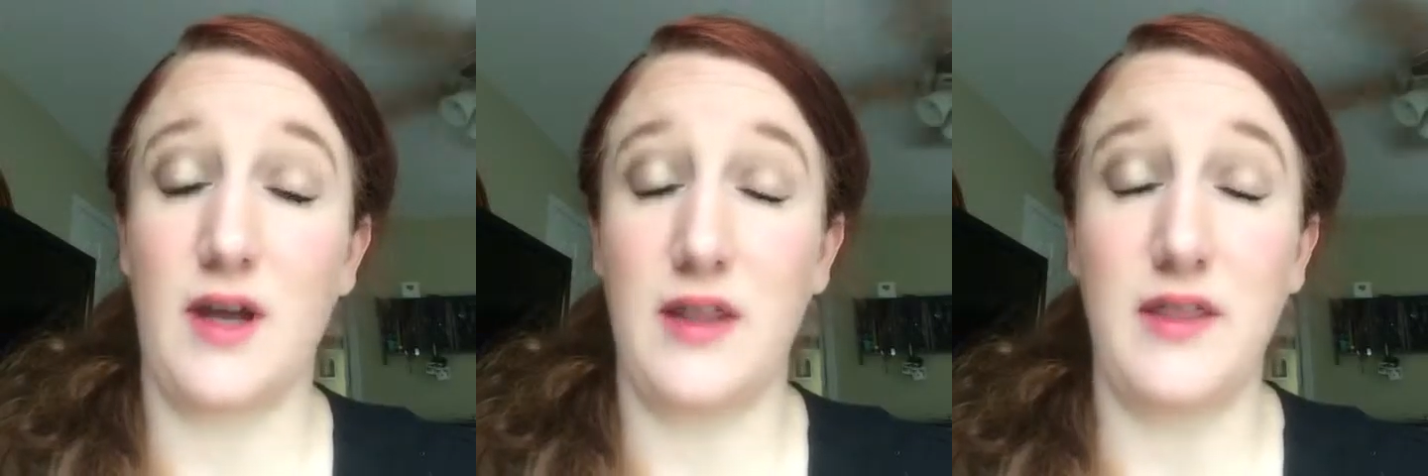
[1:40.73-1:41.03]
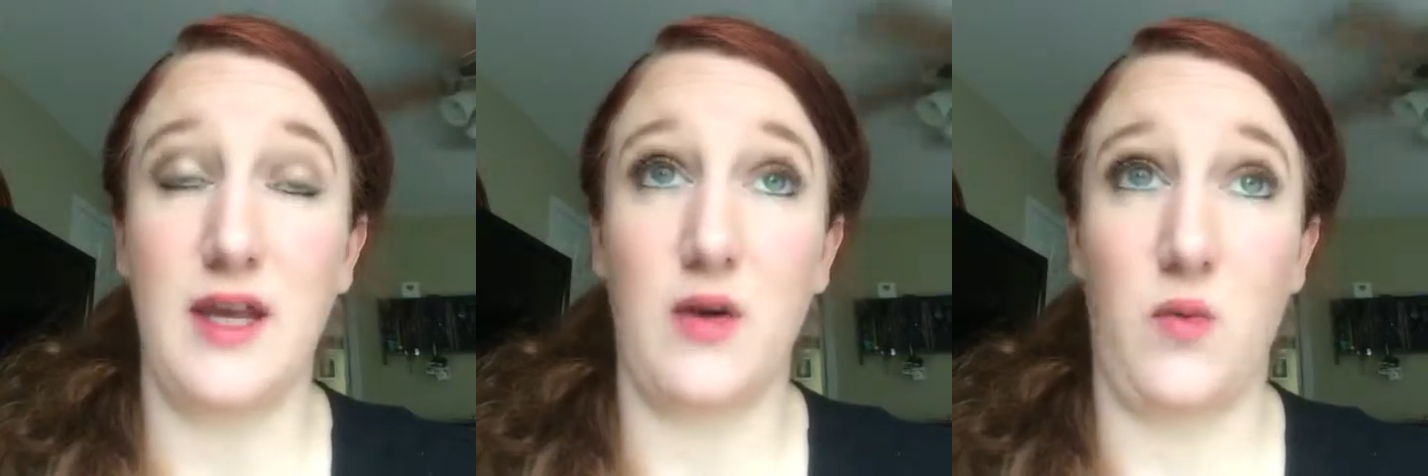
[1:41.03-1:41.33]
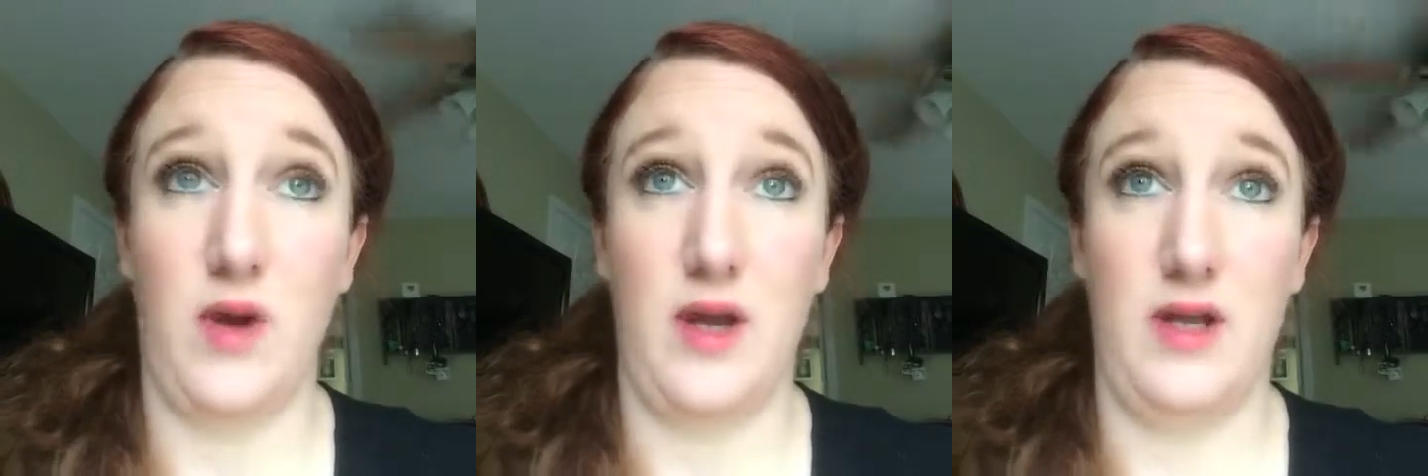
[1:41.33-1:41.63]
I
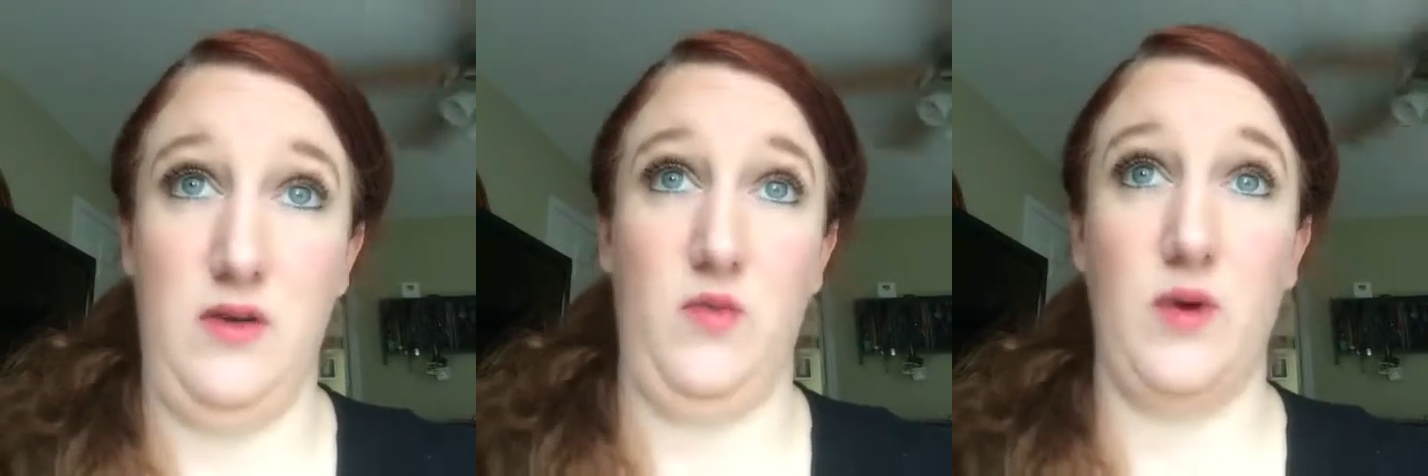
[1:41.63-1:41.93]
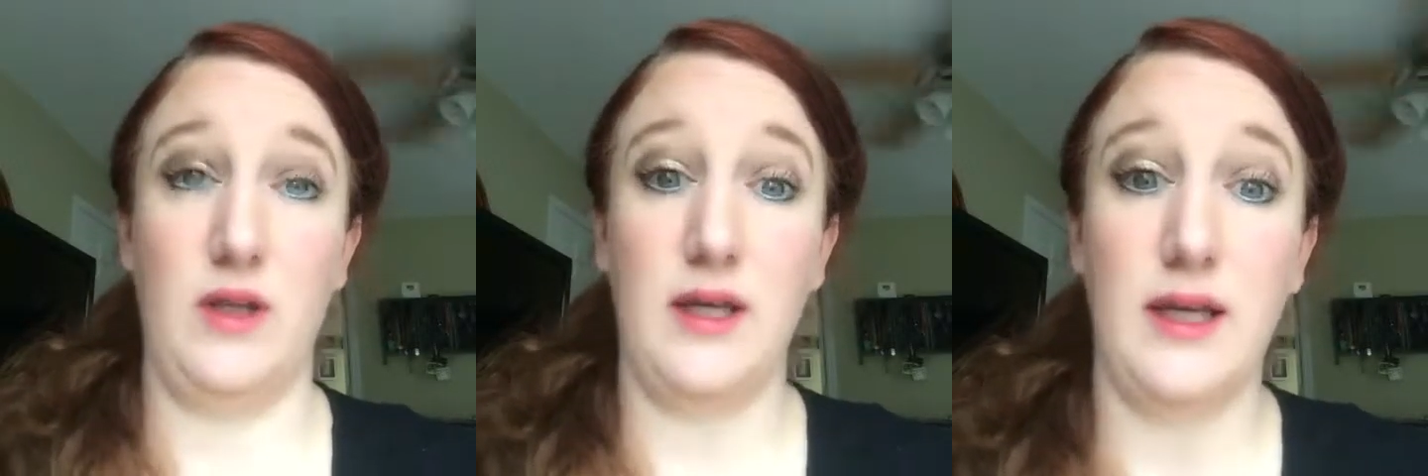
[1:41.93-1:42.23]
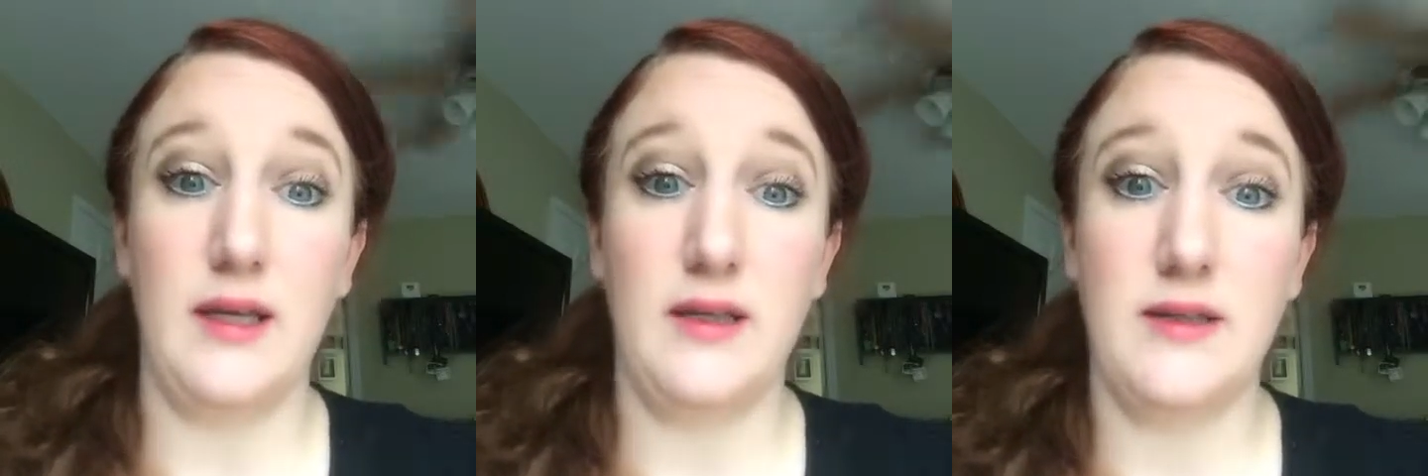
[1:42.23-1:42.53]
think, what
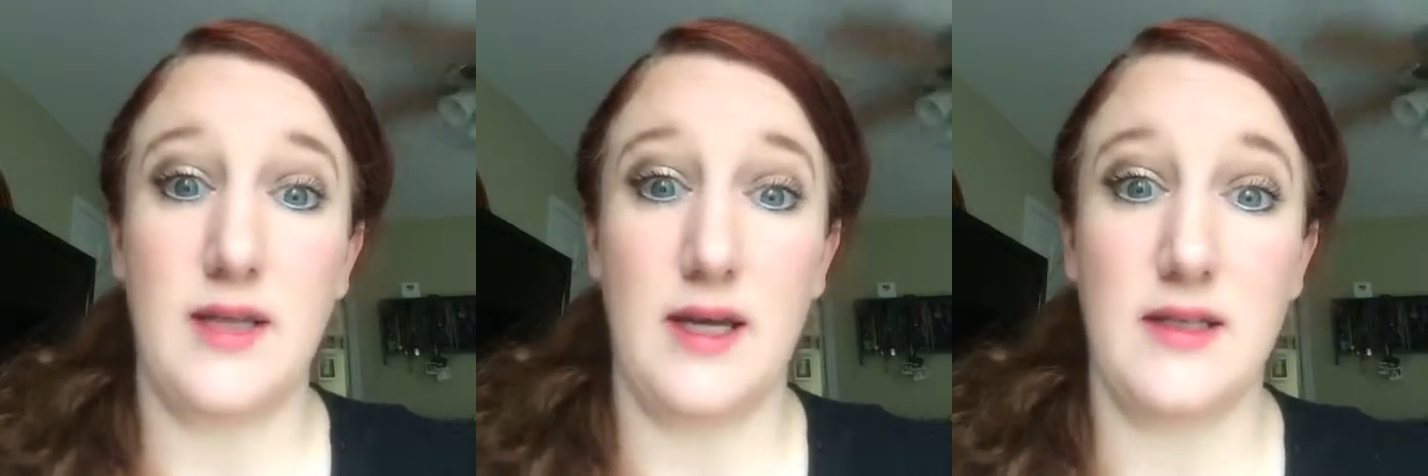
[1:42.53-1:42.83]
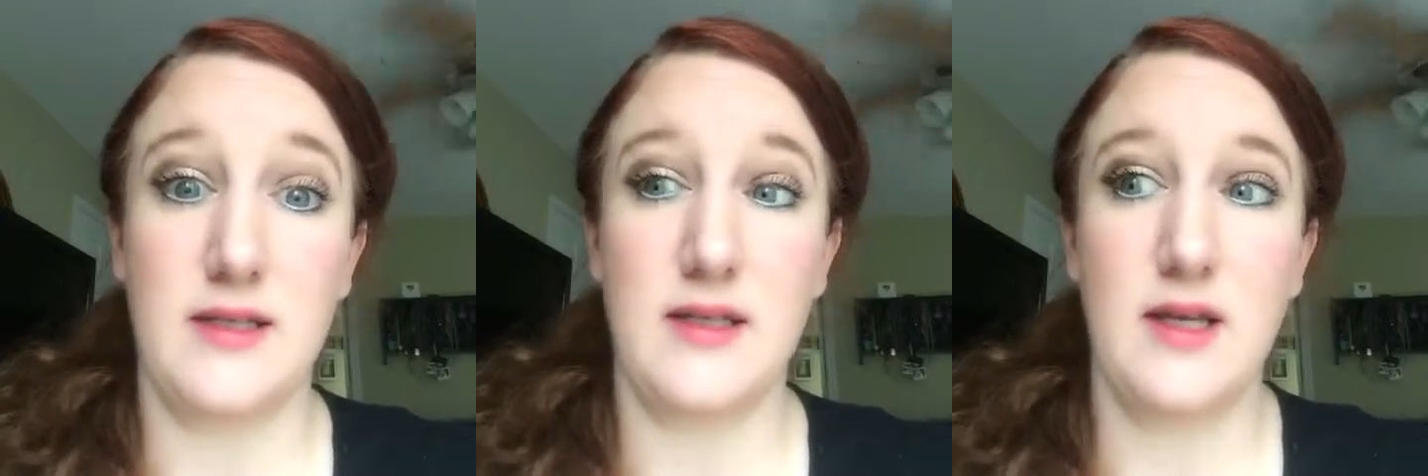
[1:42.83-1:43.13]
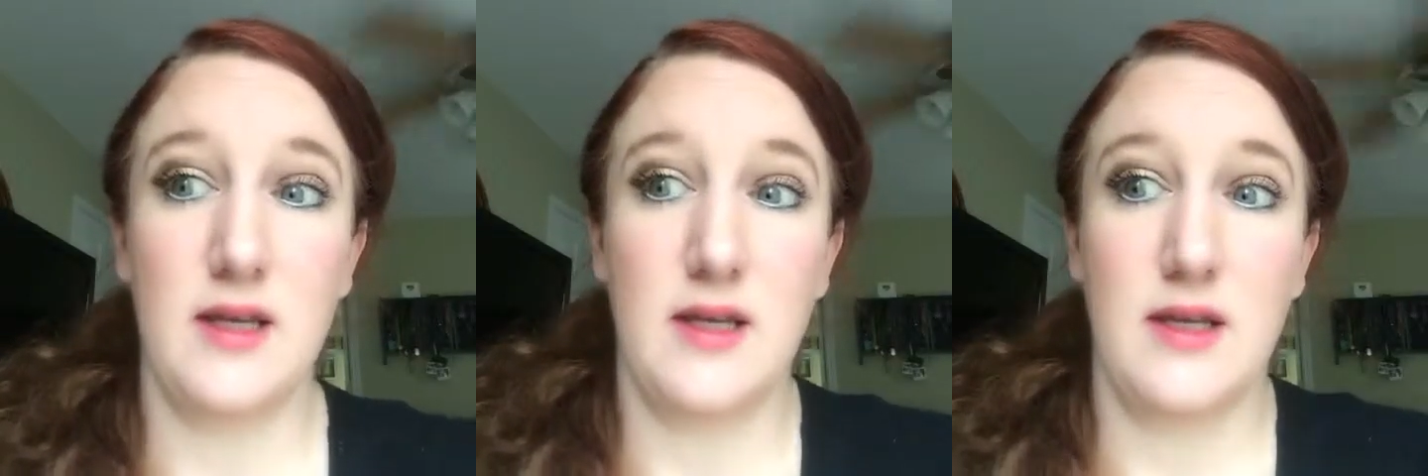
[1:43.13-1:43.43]
really
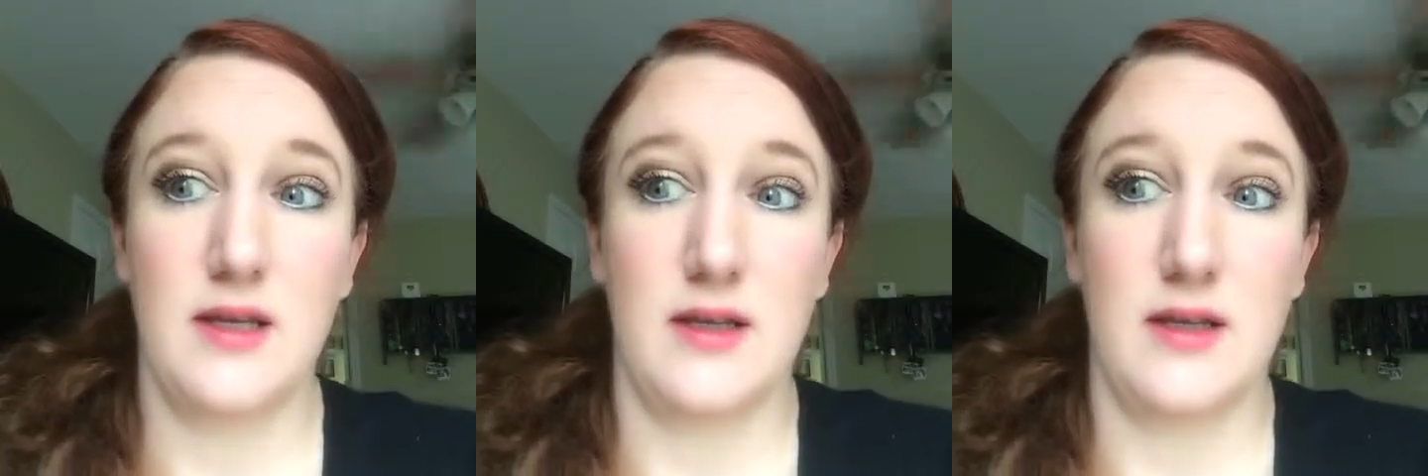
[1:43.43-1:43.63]
does